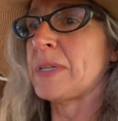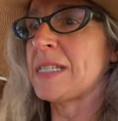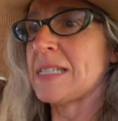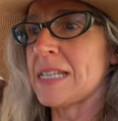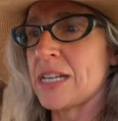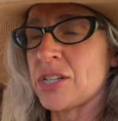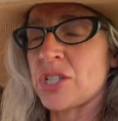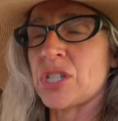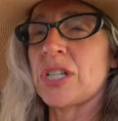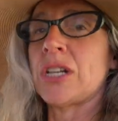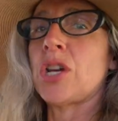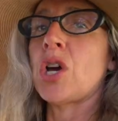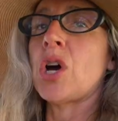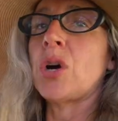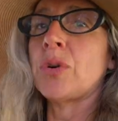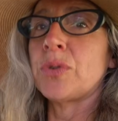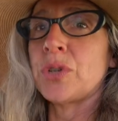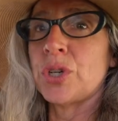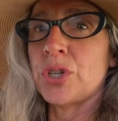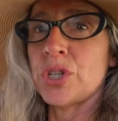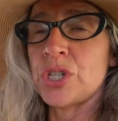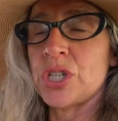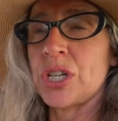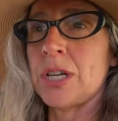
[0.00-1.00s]
possession
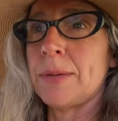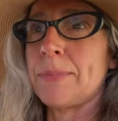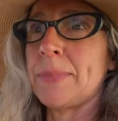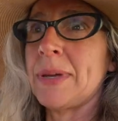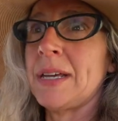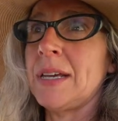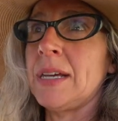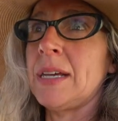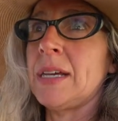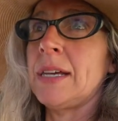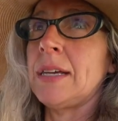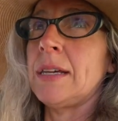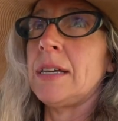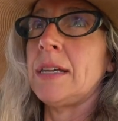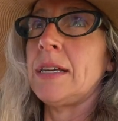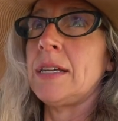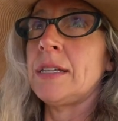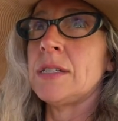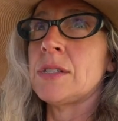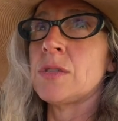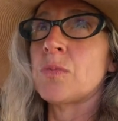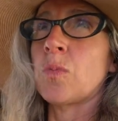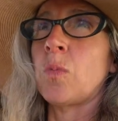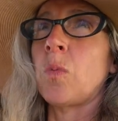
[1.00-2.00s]
ownership
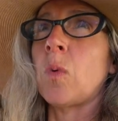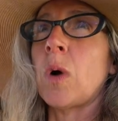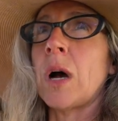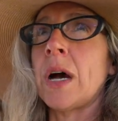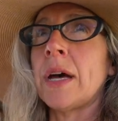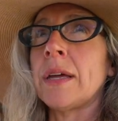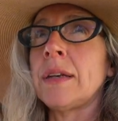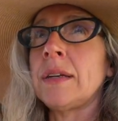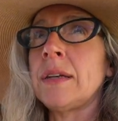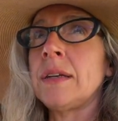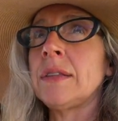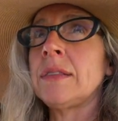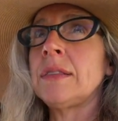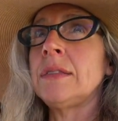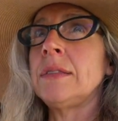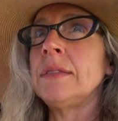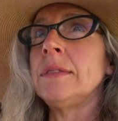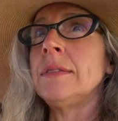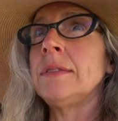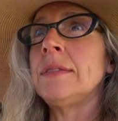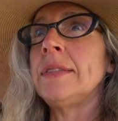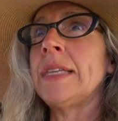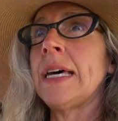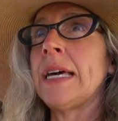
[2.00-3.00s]
is one
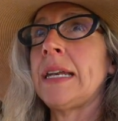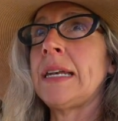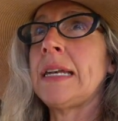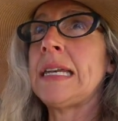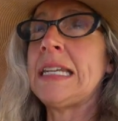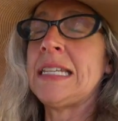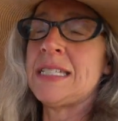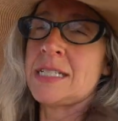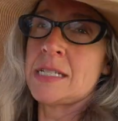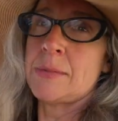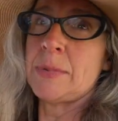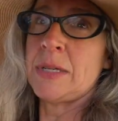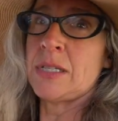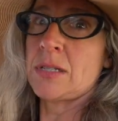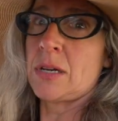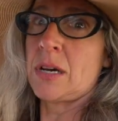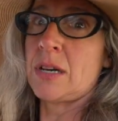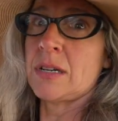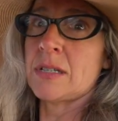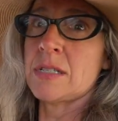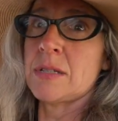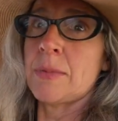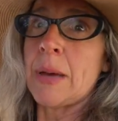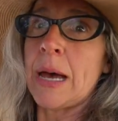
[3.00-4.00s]
that needs to be
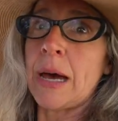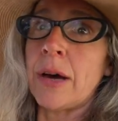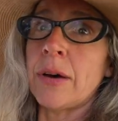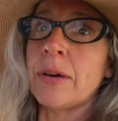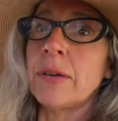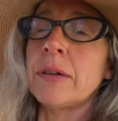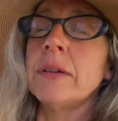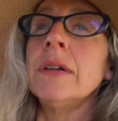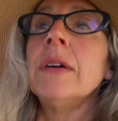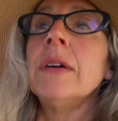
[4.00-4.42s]
talked about.